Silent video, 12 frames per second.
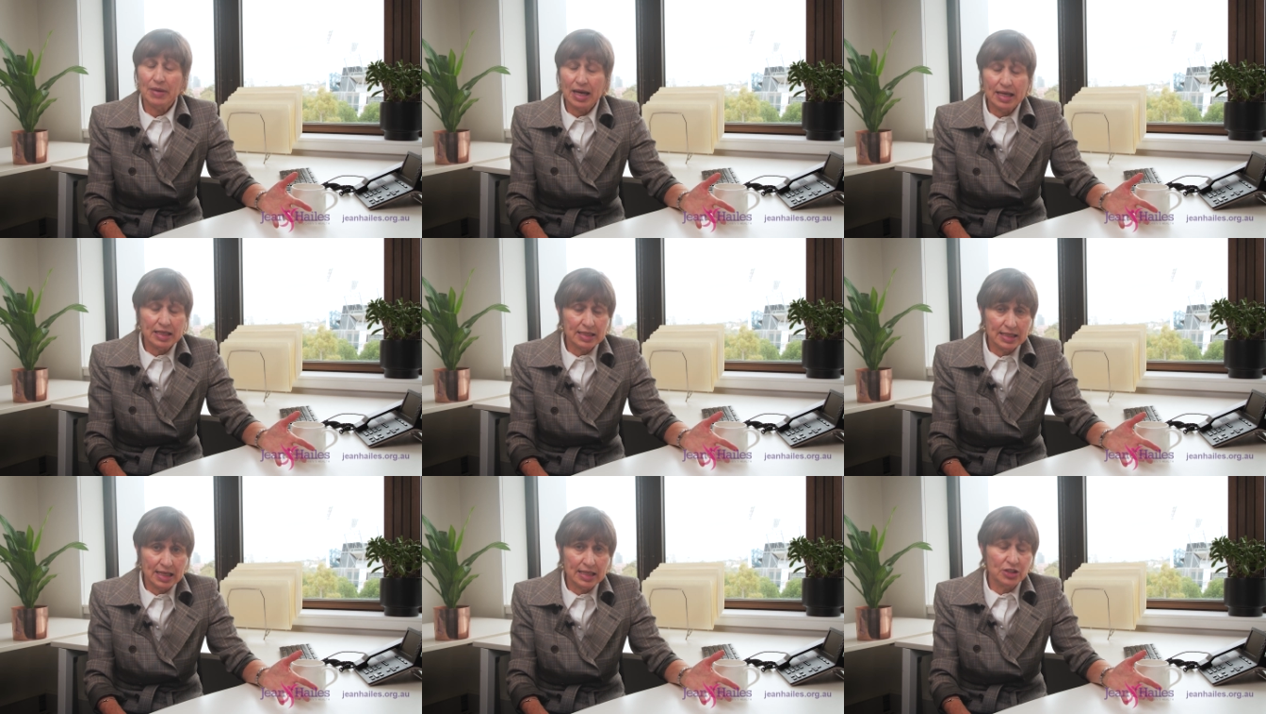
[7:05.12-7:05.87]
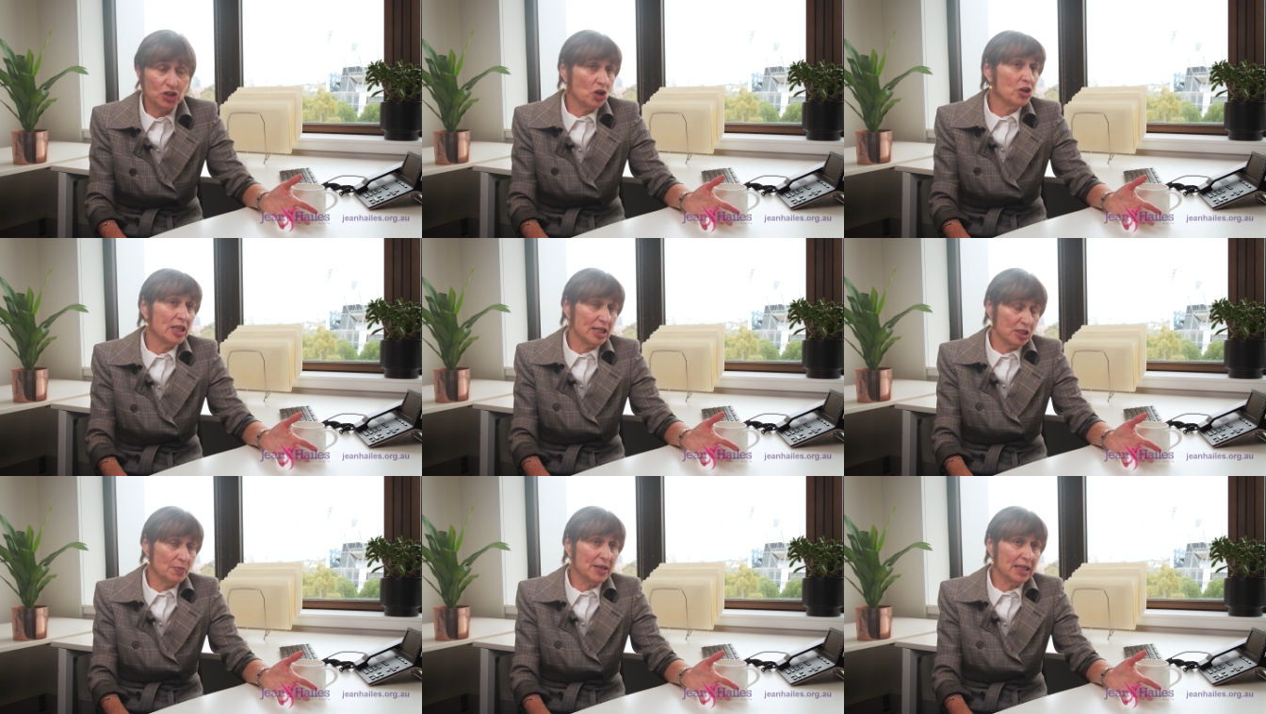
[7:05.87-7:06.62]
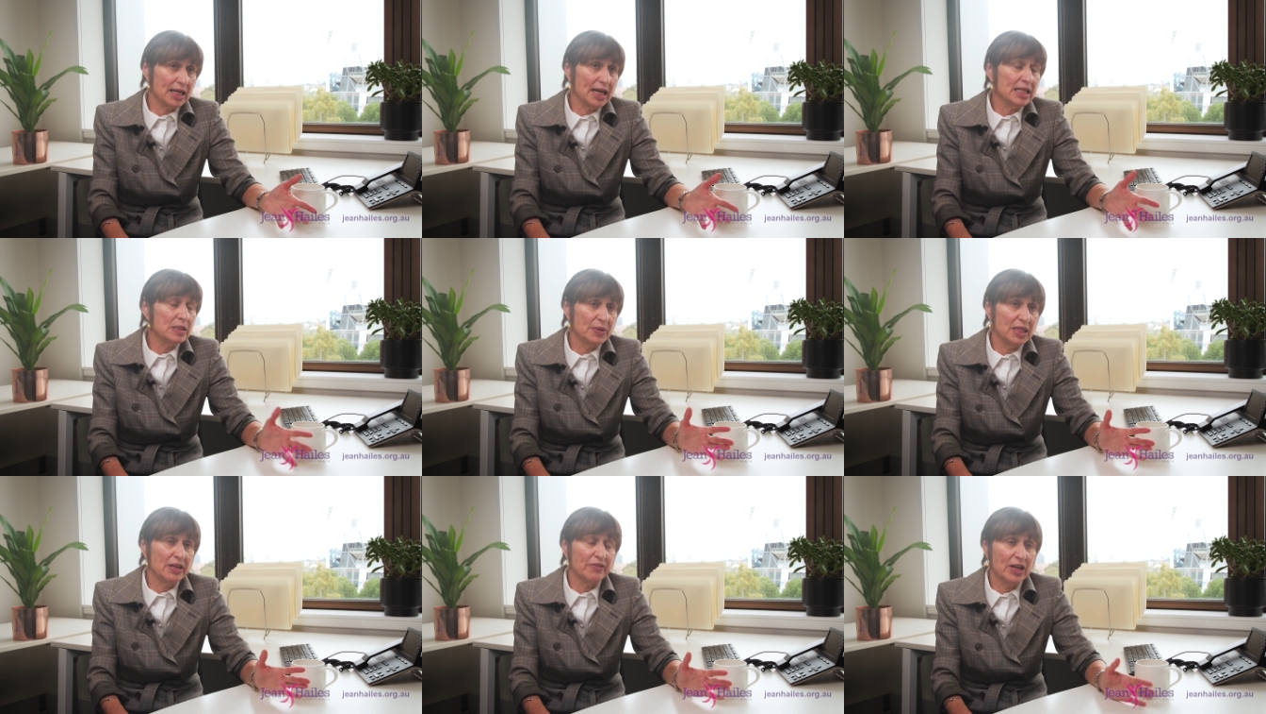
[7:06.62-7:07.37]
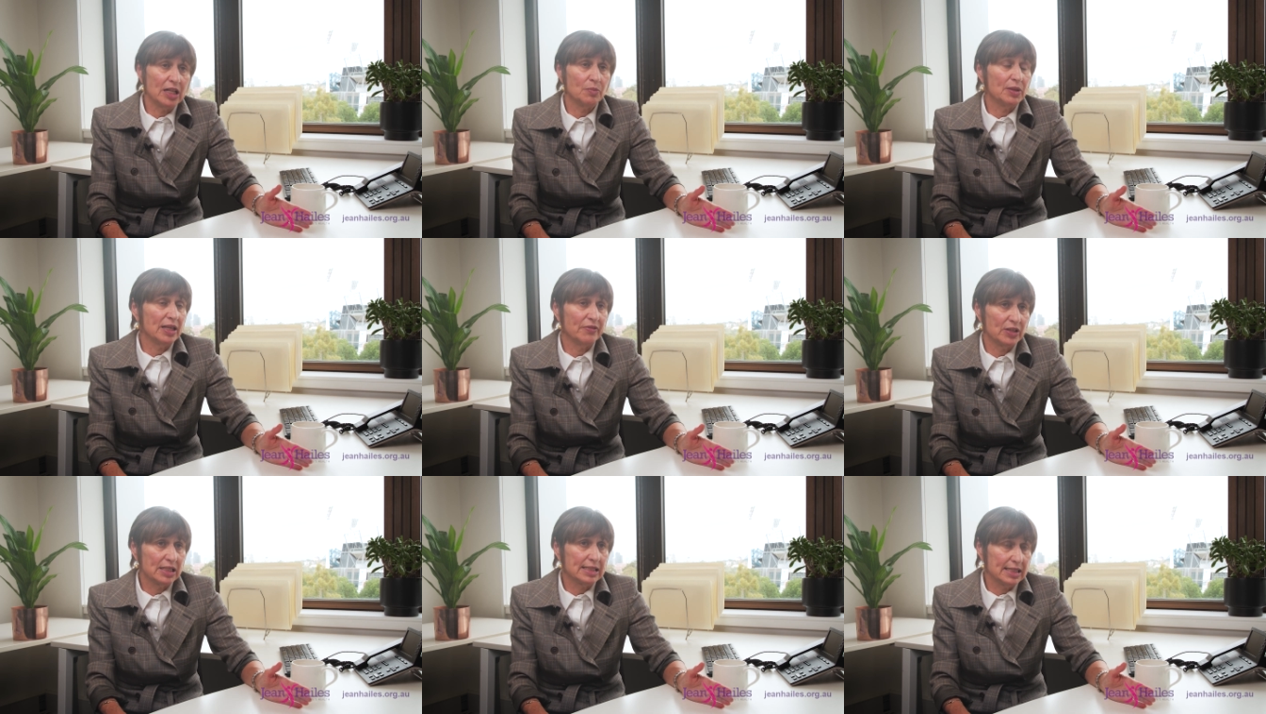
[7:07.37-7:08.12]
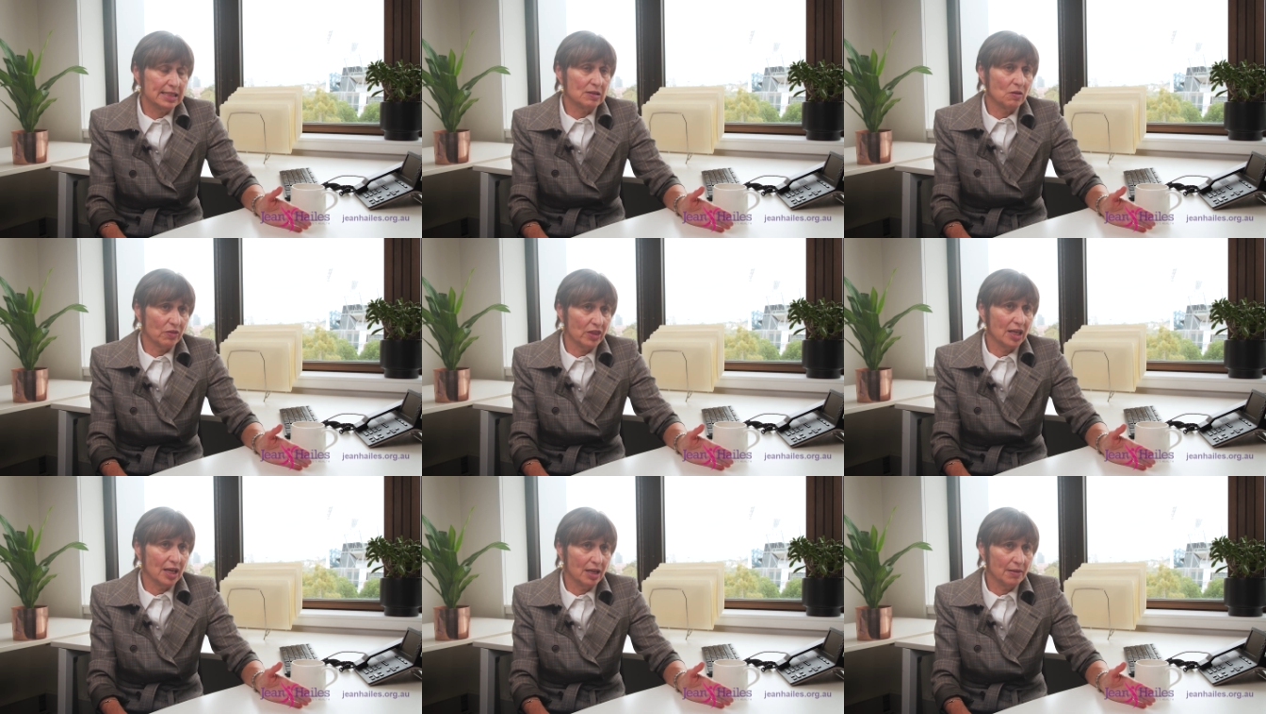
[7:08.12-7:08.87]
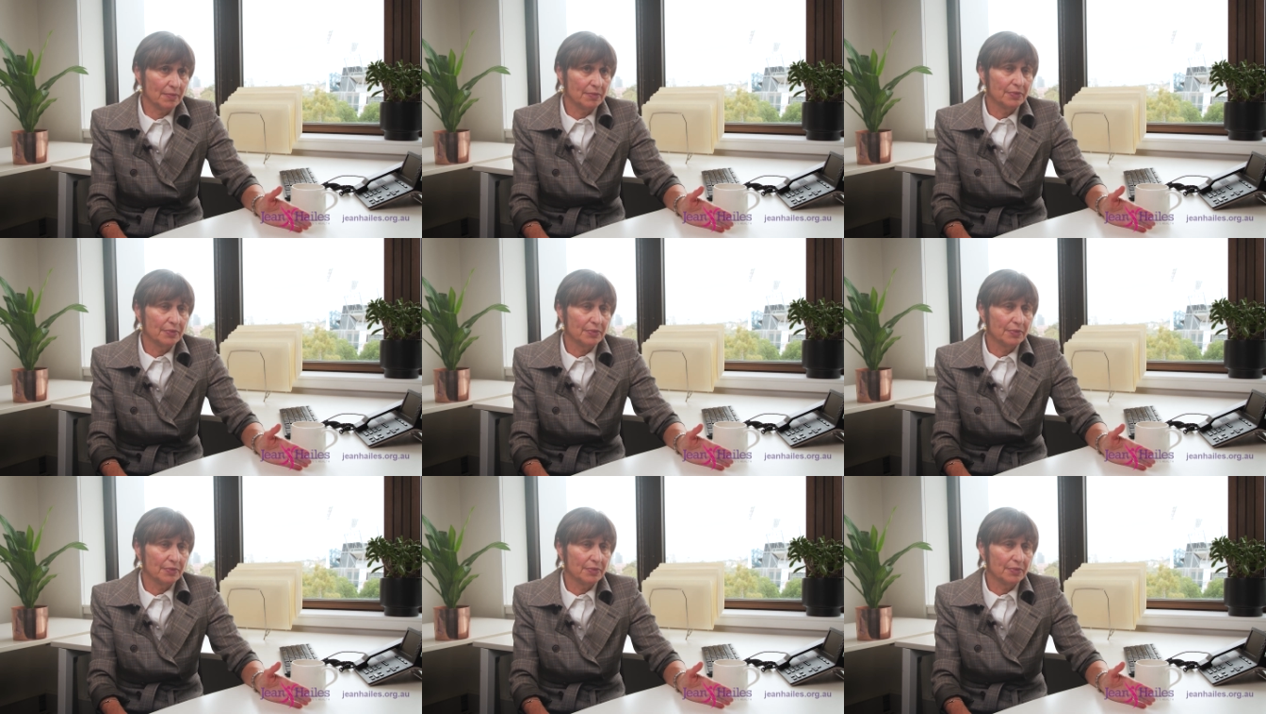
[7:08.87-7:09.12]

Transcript: may indeed show that to be the case, but the available evidence is not there.